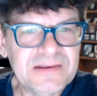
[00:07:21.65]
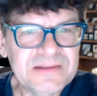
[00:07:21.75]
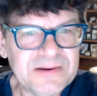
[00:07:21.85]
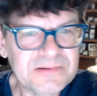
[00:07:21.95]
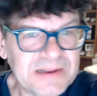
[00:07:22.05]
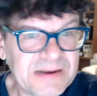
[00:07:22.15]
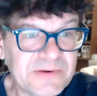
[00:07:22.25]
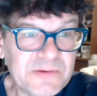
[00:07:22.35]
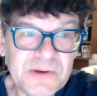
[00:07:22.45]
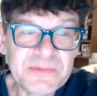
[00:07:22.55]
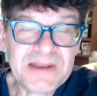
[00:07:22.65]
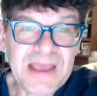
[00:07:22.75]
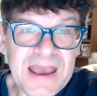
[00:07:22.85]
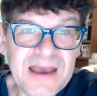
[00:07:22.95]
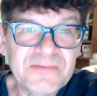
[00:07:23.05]
you know, let every woman
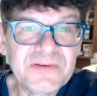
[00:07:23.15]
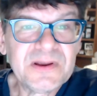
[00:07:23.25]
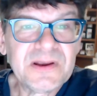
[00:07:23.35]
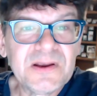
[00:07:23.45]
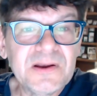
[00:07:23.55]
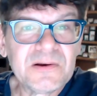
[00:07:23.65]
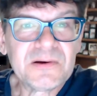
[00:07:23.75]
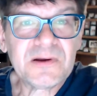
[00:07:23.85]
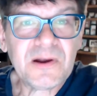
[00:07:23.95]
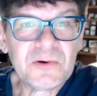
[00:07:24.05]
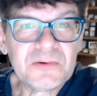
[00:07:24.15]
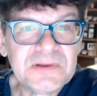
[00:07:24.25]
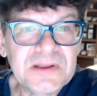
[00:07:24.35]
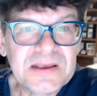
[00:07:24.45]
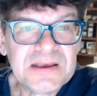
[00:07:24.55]
have her
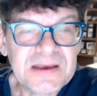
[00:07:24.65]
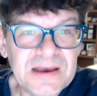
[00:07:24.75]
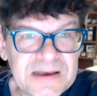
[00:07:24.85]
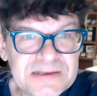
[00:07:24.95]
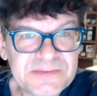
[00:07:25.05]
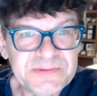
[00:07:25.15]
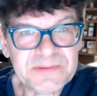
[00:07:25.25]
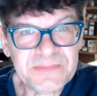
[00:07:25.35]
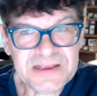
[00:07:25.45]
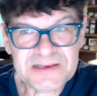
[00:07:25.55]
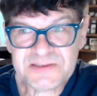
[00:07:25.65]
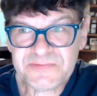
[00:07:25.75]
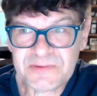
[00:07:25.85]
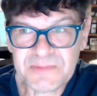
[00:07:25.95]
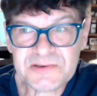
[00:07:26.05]
own husband, because
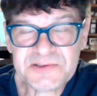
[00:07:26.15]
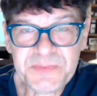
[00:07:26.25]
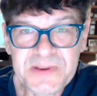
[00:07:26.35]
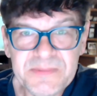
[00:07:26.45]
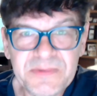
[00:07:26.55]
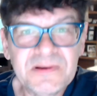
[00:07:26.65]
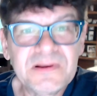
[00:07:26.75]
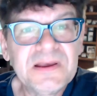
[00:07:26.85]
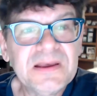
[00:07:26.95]
for most people